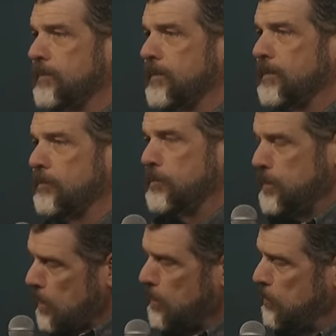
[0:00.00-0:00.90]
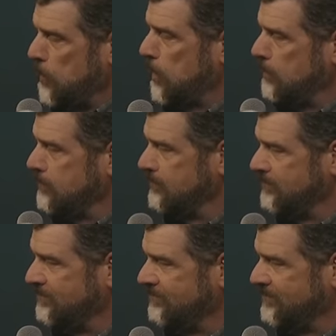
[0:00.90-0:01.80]
Amen. Was that a good word?
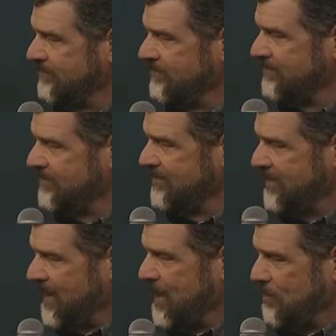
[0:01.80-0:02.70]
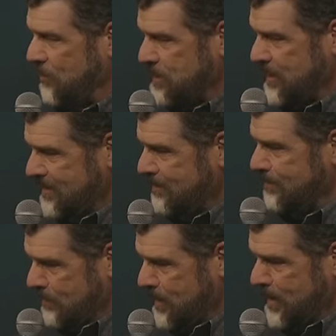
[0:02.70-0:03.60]
Yeah? Was it,
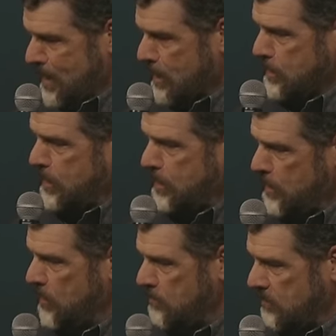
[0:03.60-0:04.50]
did it actually hit home?